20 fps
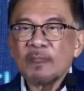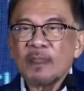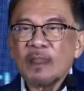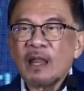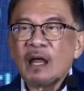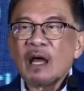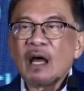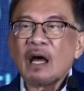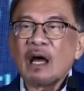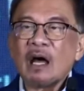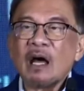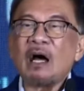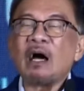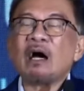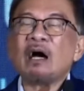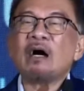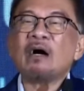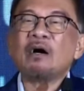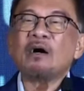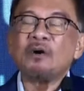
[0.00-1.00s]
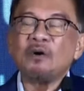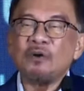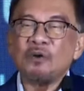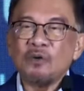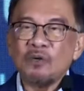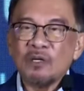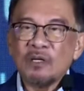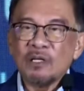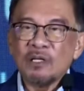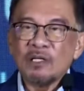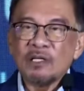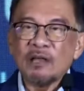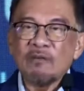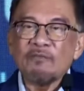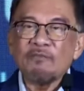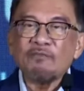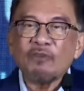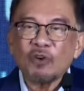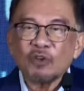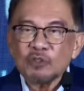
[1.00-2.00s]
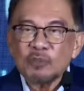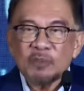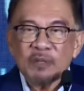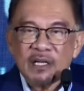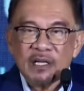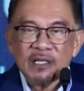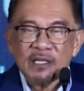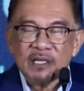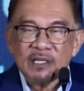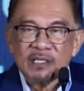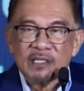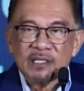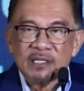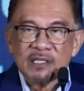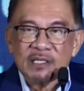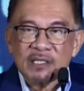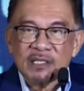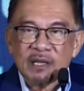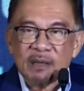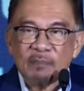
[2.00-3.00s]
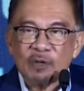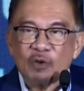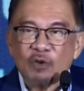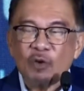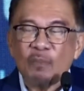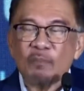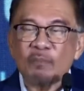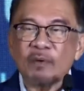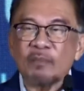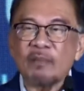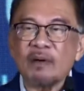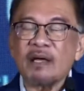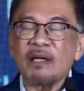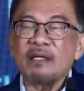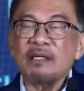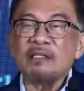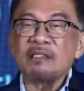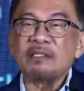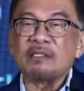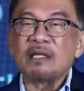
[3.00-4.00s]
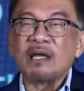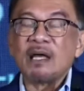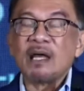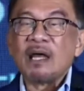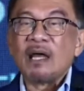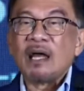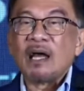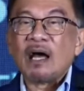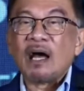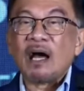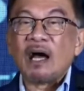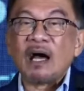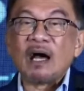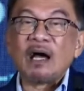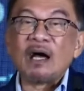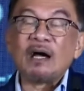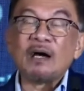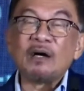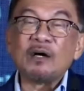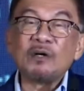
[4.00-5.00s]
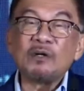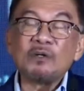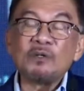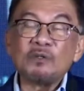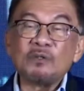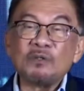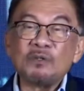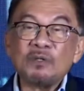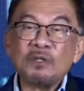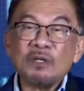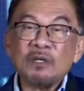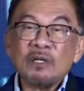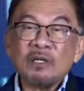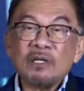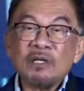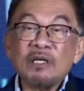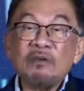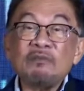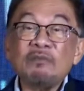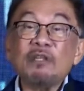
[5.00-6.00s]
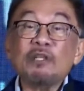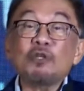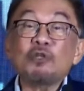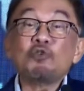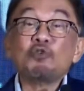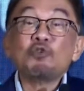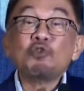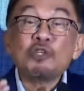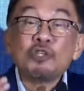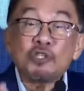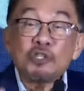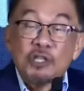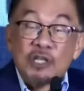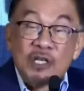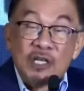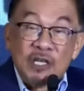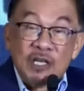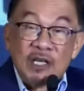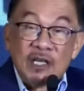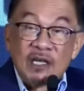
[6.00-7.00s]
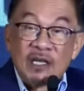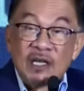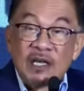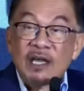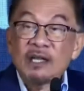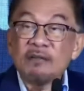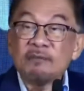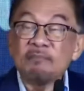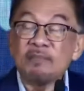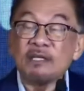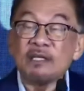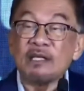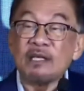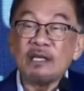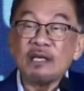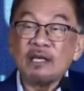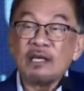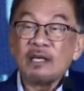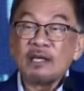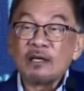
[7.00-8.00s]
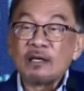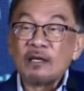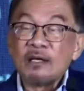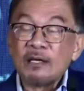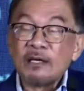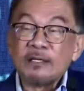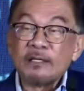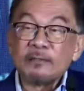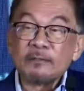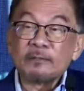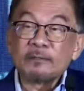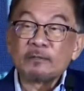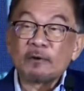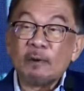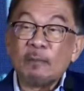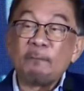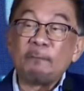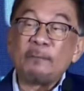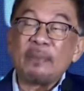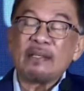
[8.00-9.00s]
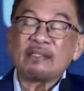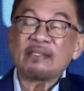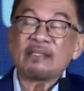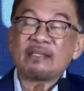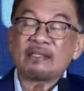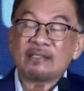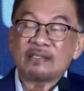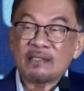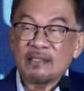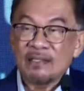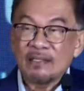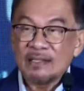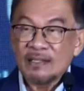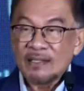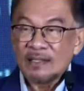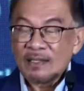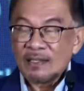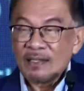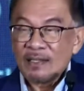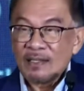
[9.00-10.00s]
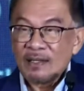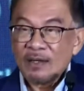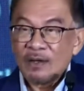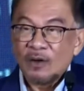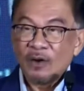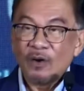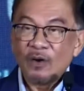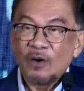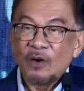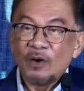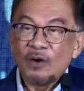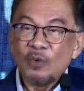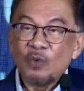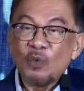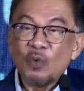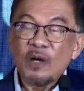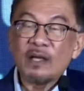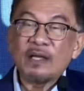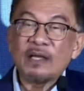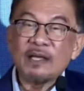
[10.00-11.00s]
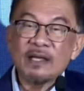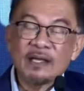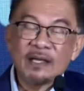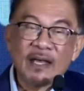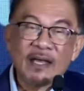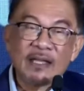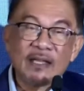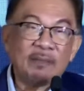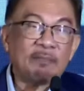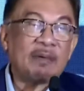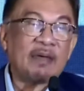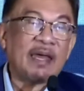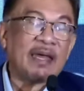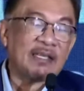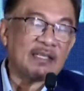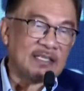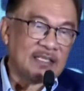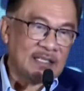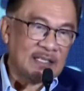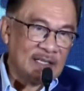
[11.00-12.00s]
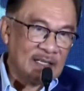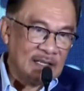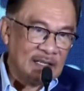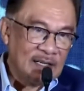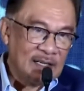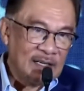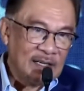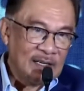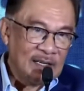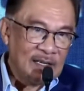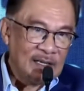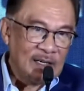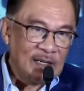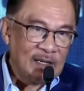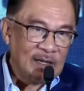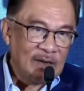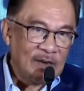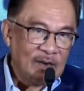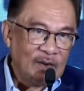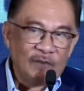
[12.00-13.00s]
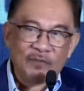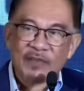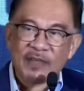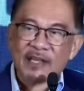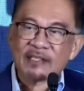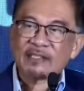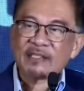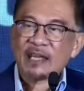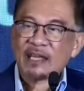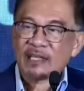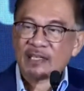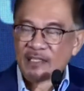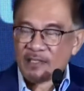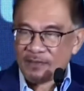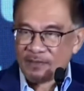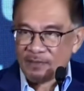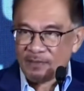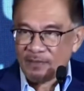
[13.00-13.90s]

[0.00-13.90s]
how the enforcement agencies can be compromised, how even the judiciary can be complicit or working at the behest of the executive.